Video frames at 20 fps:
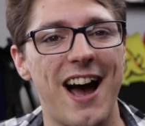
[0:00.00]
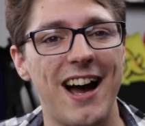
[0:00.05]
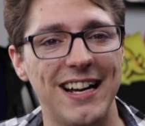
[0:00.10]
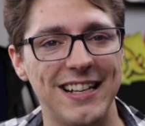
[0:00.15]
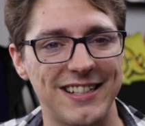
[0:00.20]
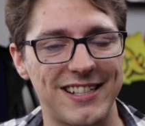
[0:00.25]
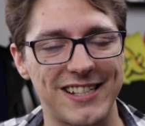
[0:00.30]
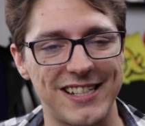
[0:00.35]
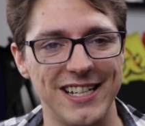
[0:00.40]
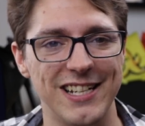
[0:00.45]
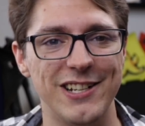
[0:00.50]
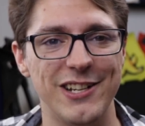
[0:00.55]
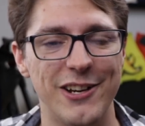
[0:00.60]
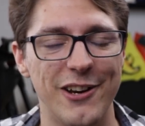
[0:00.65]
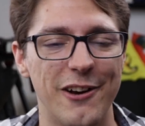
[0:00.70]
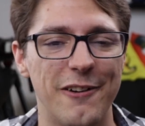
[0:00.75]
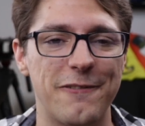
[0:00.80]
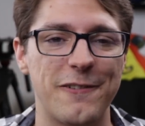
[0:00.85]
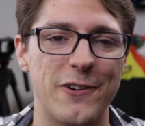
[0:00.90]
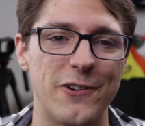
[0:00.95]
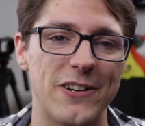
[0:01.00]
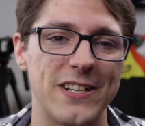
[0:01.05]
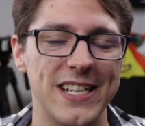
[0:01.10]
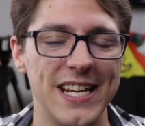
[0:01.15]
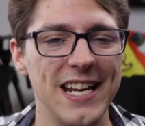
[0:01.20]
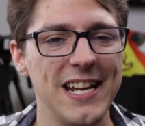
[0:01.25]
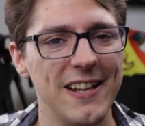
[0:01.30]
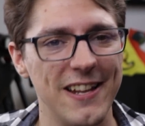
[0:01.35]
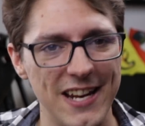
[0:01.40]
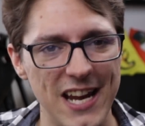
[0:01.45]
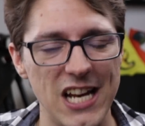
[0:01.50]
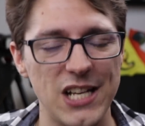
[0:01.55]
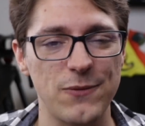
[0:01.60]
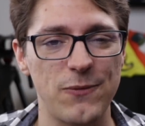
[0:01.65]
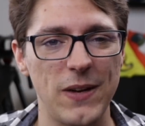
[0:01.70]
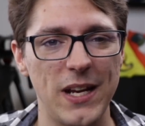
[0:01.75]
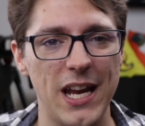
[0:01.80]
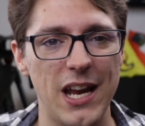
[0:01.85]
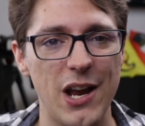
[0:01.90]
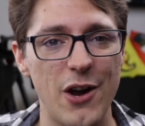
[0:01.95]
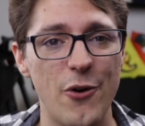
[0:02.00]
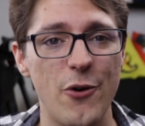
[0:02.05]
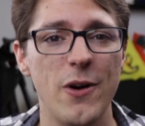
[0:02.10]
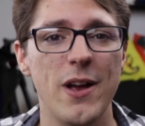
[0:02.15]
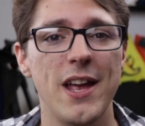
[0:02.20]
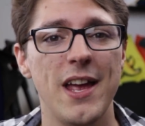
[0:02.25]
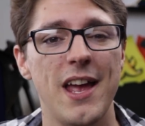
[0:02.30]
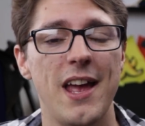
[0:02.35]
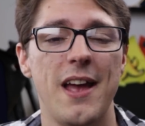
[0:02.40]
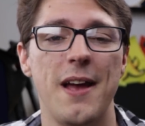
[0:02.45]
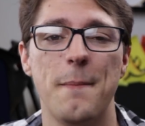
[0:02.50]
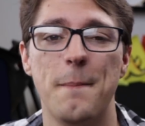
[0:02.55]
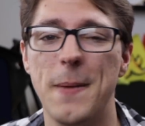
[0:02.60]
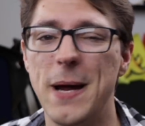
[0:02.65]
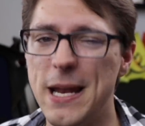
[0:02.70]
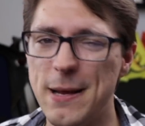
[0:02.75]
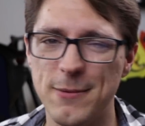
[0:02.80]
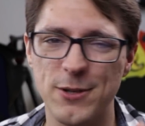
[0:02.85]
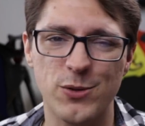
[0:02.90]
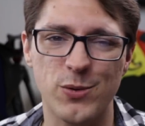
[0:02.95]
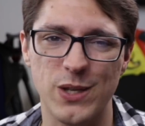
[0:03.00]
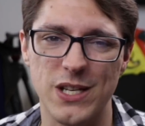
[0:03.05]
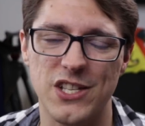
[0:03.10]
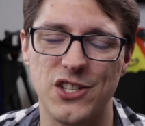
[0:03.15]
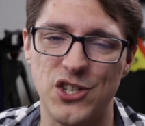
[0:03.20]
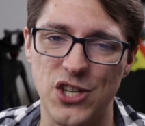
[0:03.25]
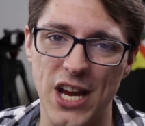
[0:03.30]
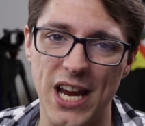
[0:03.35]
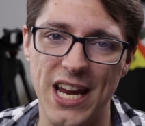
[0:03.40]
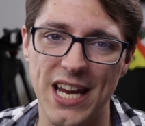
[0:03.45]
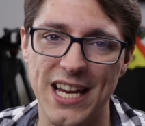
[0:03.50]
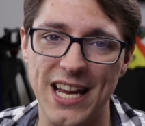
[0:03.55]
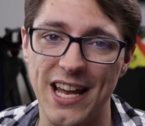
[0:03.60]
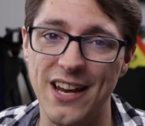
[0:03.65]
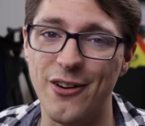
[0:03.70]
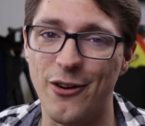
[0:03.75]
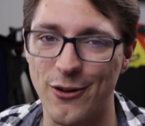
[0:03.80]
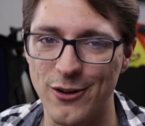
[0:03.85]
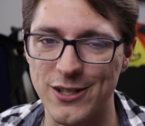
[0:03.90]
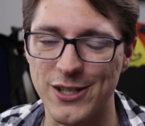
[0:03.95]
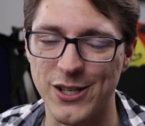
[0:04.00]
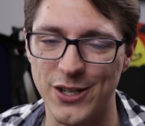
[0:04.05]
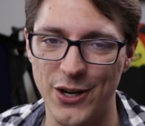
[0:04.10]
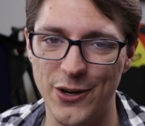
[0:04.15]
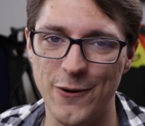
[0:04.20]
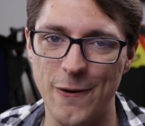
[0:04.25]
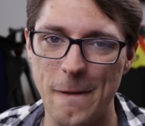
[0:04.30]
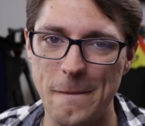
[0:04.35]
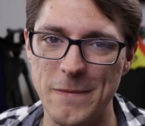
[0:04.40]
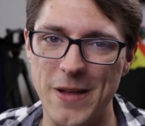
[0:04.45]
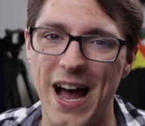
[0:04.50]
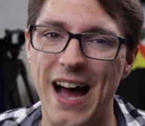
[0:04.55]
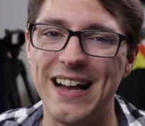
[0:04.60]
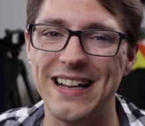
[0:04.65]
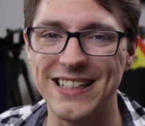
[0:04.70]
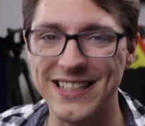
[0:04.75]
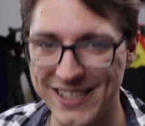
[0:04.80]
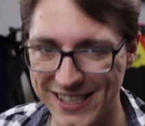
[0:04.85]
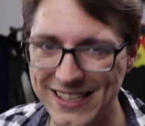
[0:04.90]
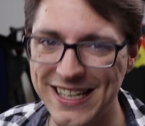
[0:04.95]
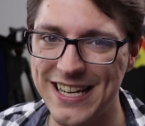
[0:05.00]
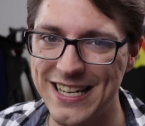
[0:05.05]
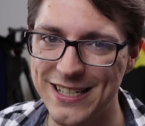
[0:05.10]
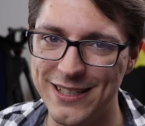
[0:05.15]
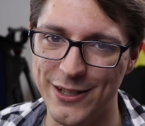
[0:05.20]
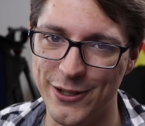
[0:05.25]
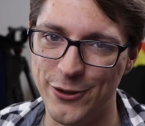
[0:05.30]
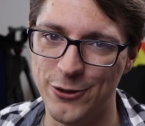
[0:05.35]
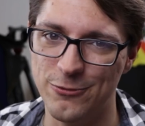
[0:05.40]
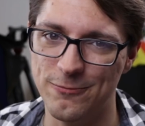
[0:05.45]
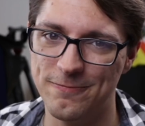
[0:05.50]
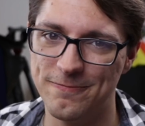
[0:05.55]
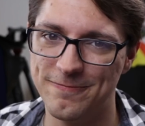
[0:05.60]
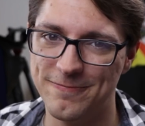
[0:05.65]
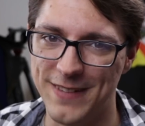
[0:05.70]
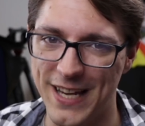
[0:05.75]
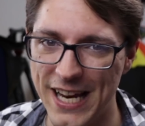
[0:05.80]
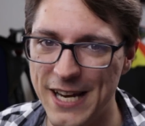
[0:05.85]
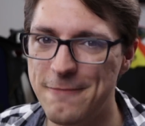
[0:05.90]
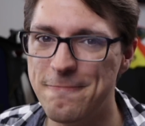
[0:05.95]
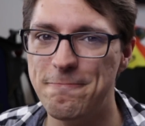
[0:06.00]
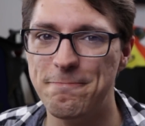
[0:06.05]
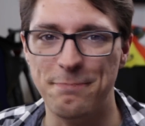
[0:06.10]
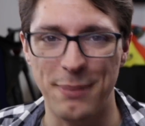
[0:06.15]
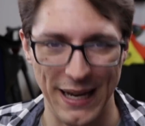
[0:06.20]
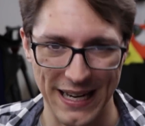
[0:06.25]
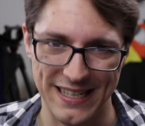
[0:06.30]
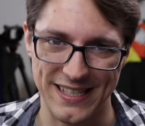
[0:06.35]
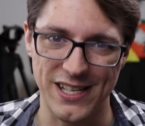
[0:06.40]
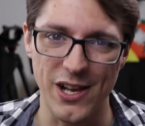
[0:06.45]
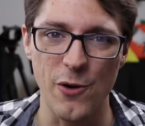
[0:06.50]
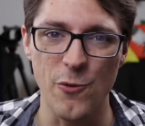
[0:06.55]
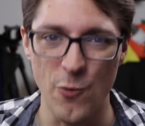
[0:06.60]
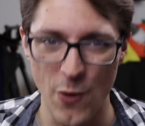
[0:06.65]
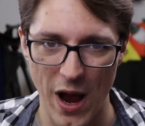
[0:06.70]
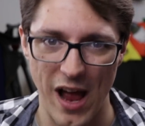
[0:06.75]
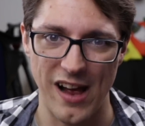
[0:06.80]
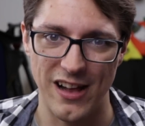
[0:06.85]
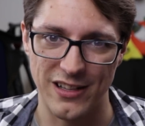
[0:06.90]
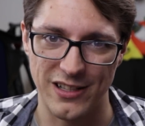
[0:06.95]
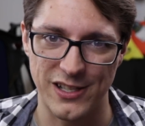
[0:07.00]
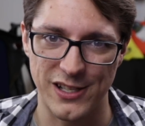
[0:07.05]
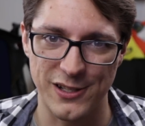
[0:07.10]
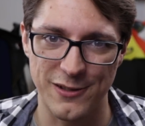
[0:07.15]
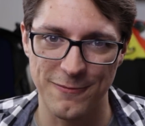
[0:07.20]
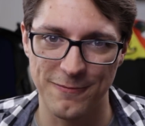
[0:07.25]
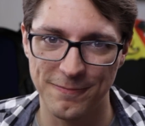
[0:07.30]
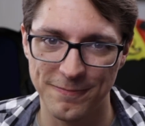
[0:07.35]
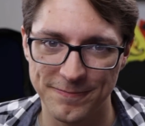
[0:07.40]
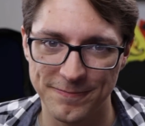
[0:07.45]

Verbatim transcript: I'll see you, of course, in the next video. My name is Jake, and also I'll see you in Pixel Worlds.